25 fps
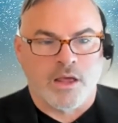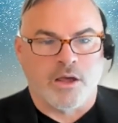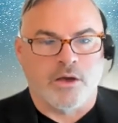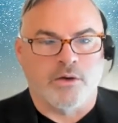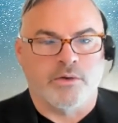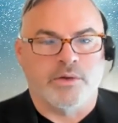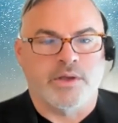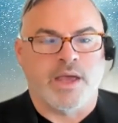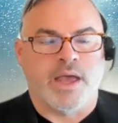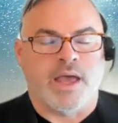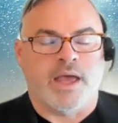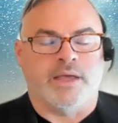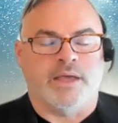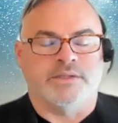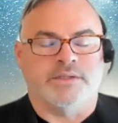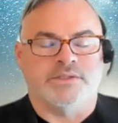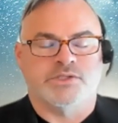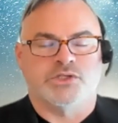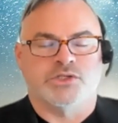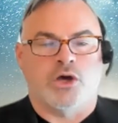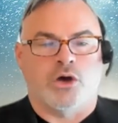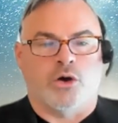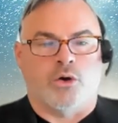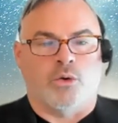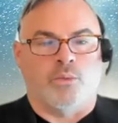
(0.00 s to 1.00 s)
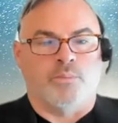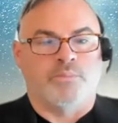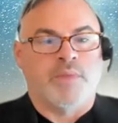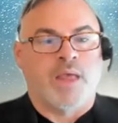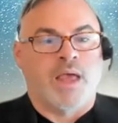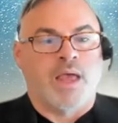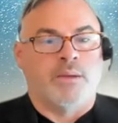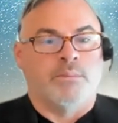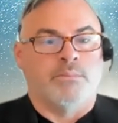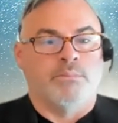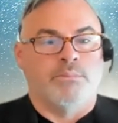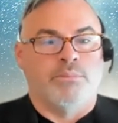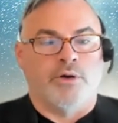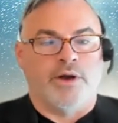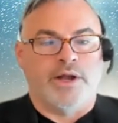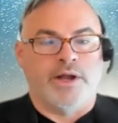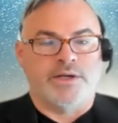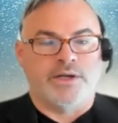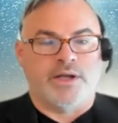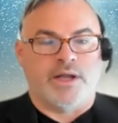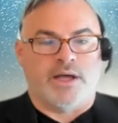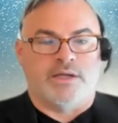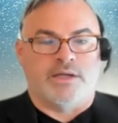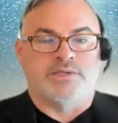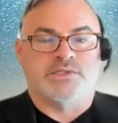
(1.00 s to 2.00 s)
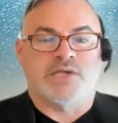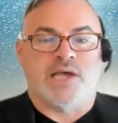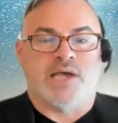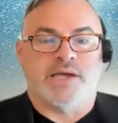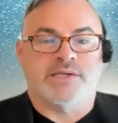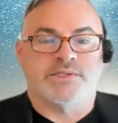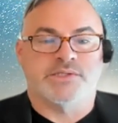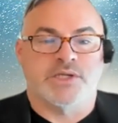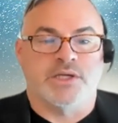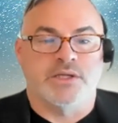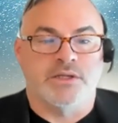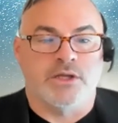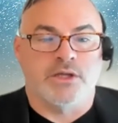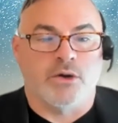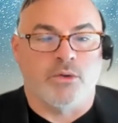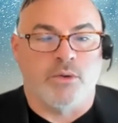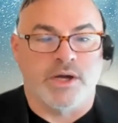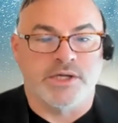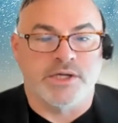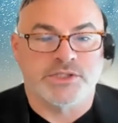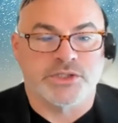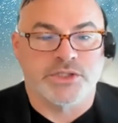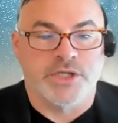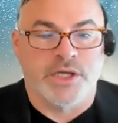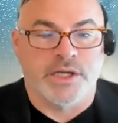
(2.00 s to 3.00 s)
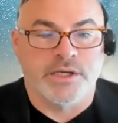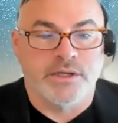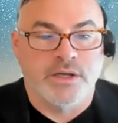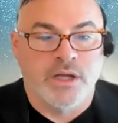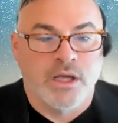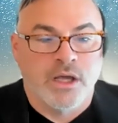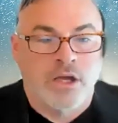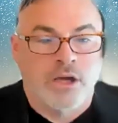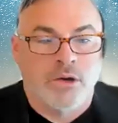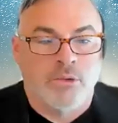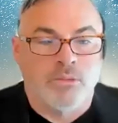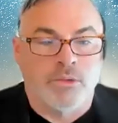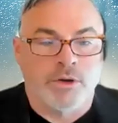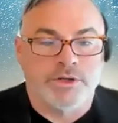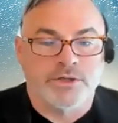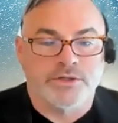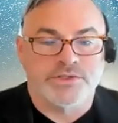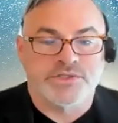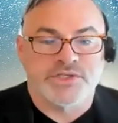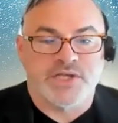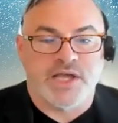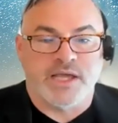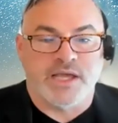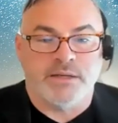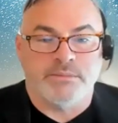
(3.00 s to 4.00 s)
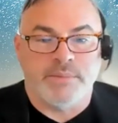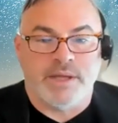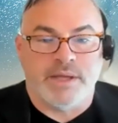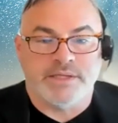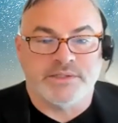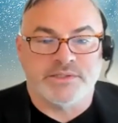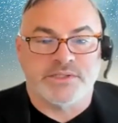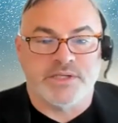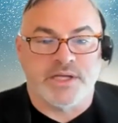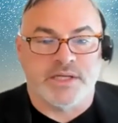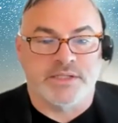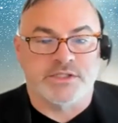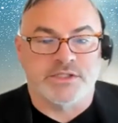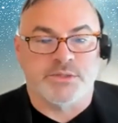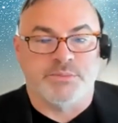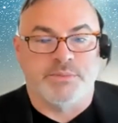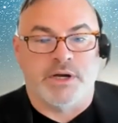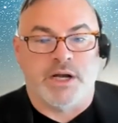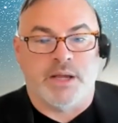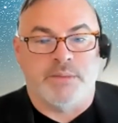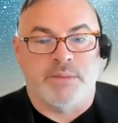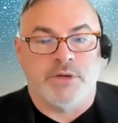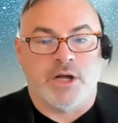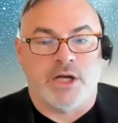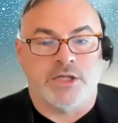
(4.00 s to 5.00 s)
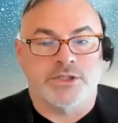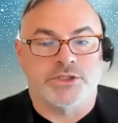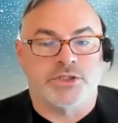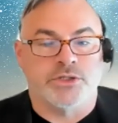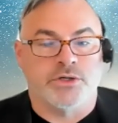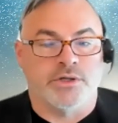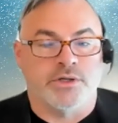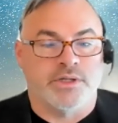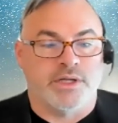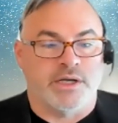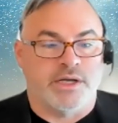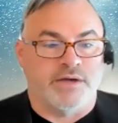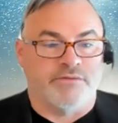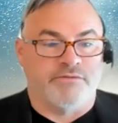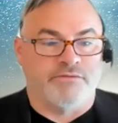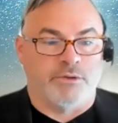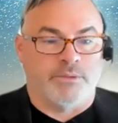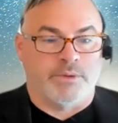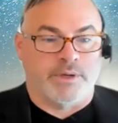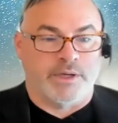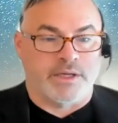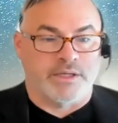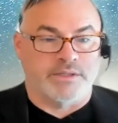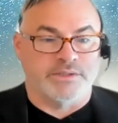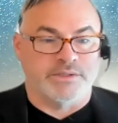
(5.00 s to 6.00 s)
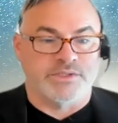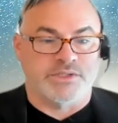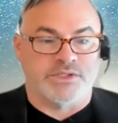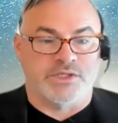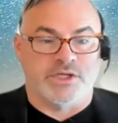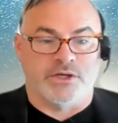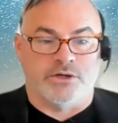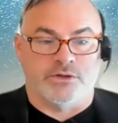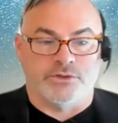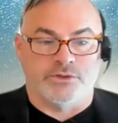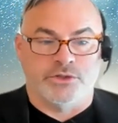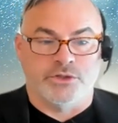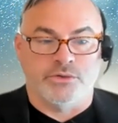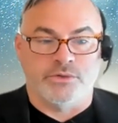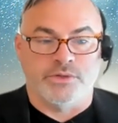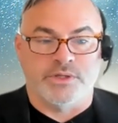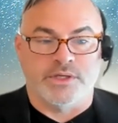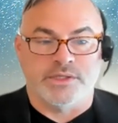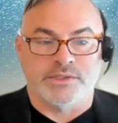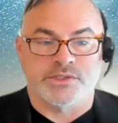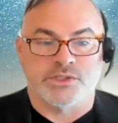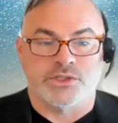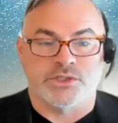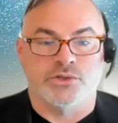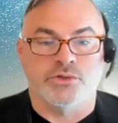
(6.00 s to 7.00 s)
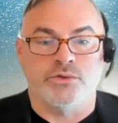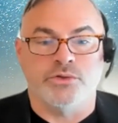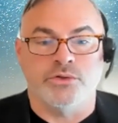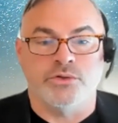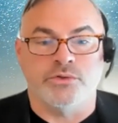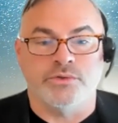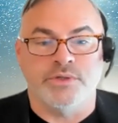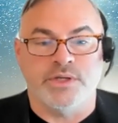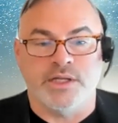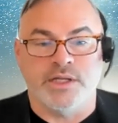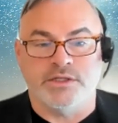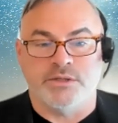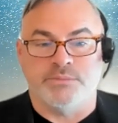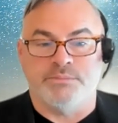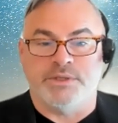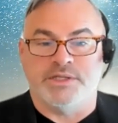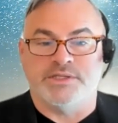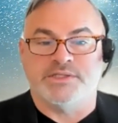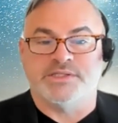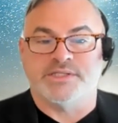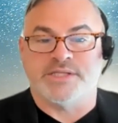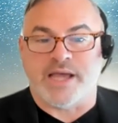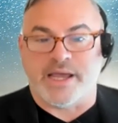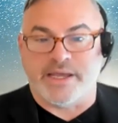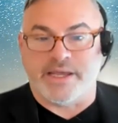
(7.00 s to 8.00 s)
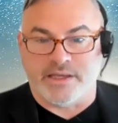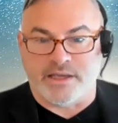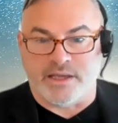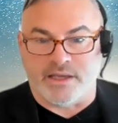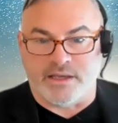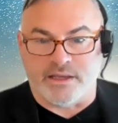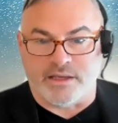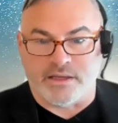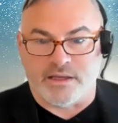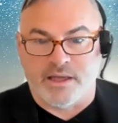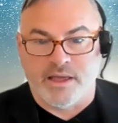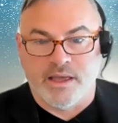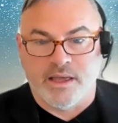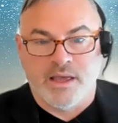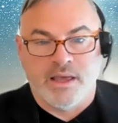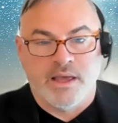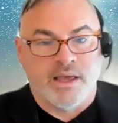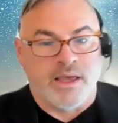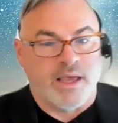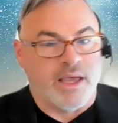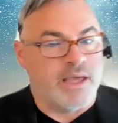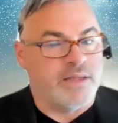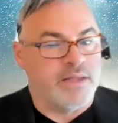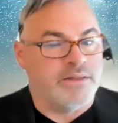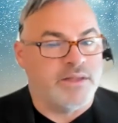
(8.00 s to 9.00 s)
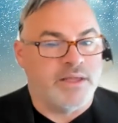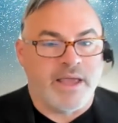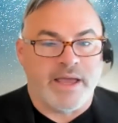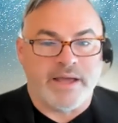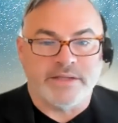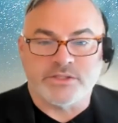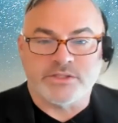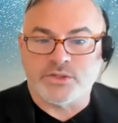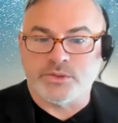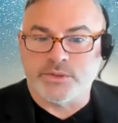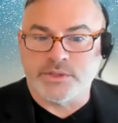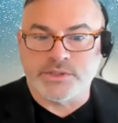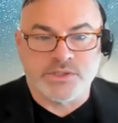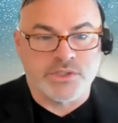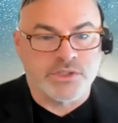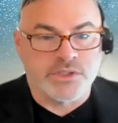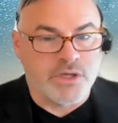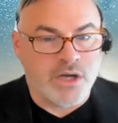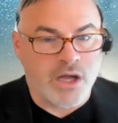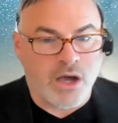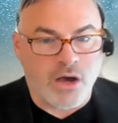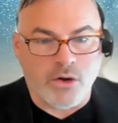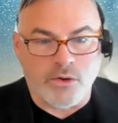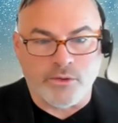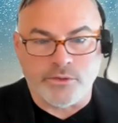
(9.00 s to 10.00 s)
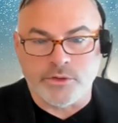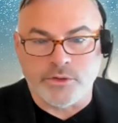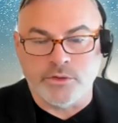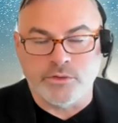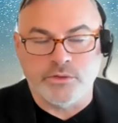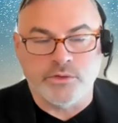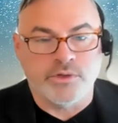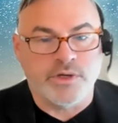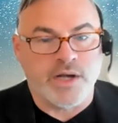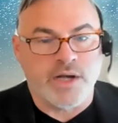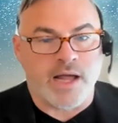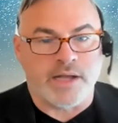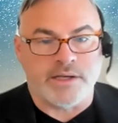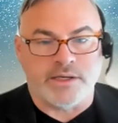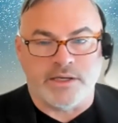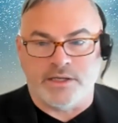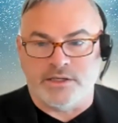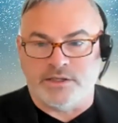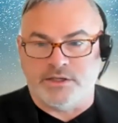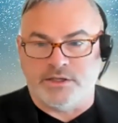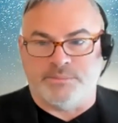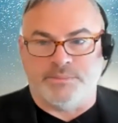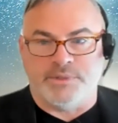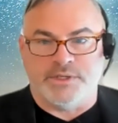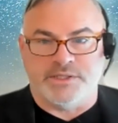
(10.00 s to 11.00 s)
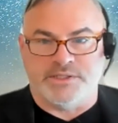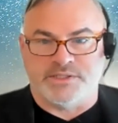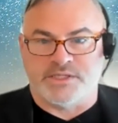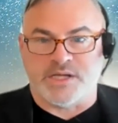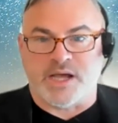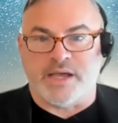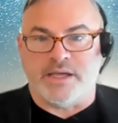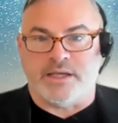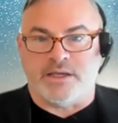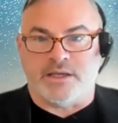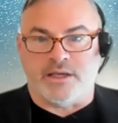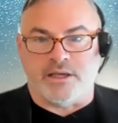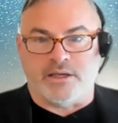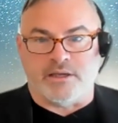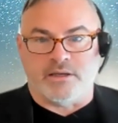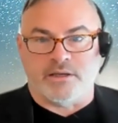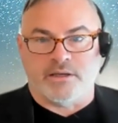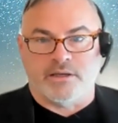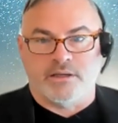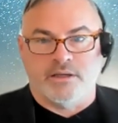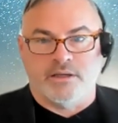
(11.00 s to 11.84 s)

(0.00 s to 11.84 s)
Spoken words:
Okay, so Brenda is asking the question, what you're saying makes sense, but I'm not sure that everyone can see or do this. Do you need to be psychic? And the answer is no, you do not need to be psychic.